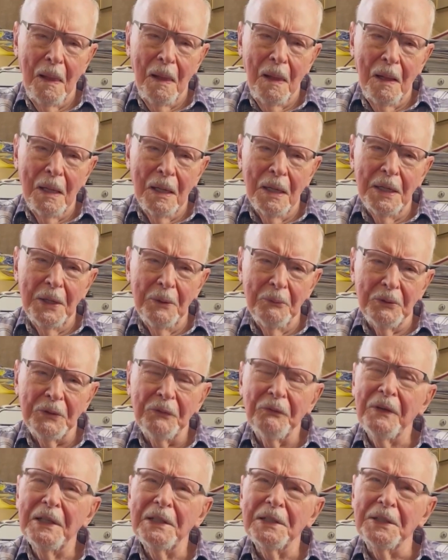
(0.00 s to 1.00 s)
he was
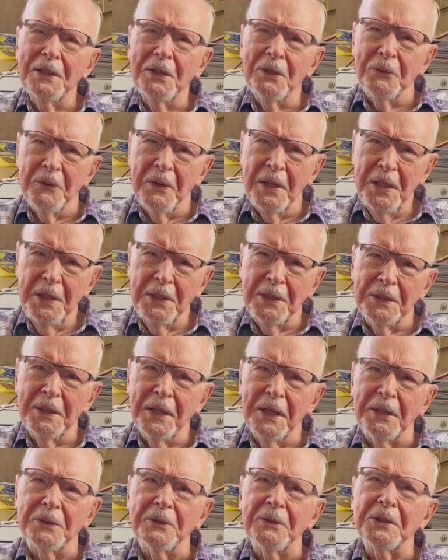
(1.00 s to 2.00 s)
fairly unique in
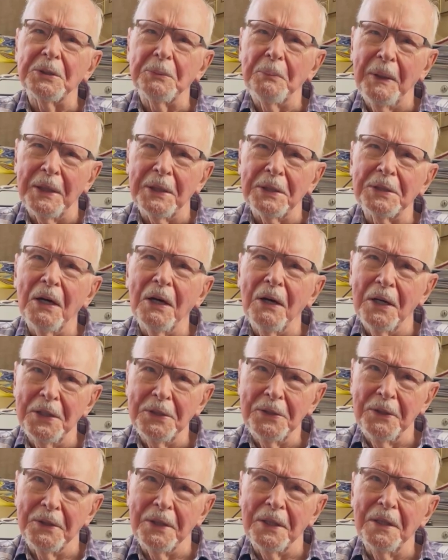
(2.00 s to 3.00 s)
that respect, I
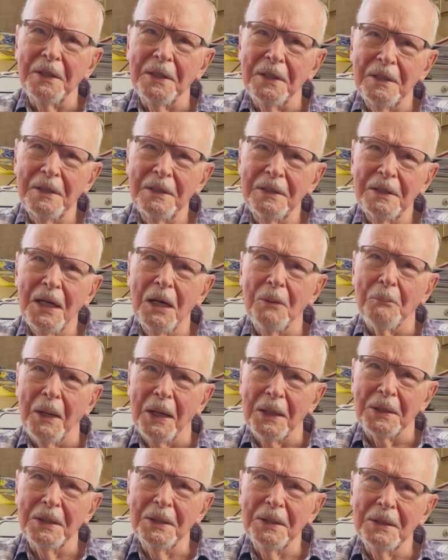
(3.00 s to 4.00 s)
think,
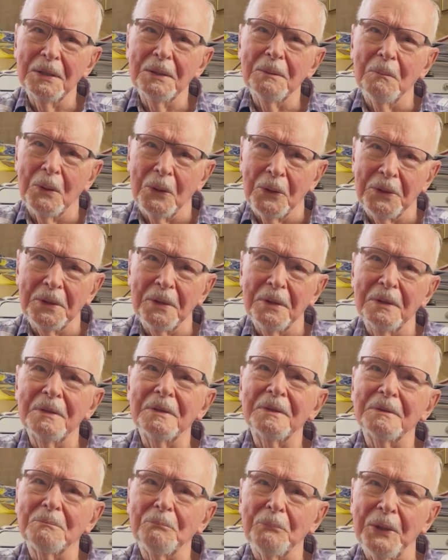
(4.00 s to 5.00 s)
among modern
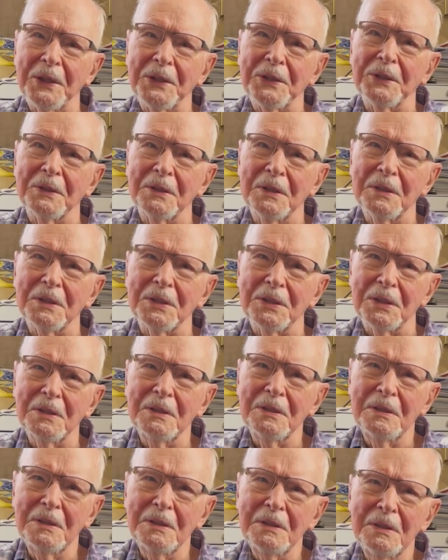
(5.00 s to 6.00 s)

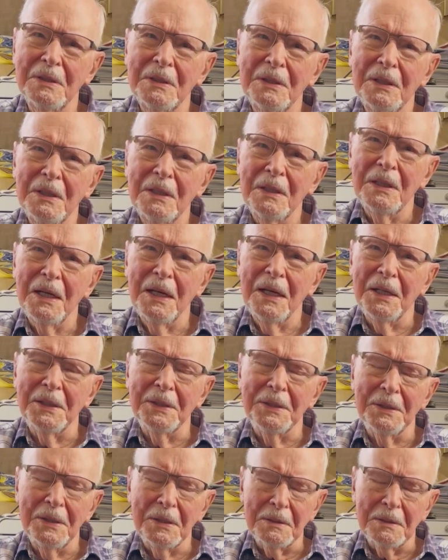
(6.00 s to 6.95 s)
presidents. And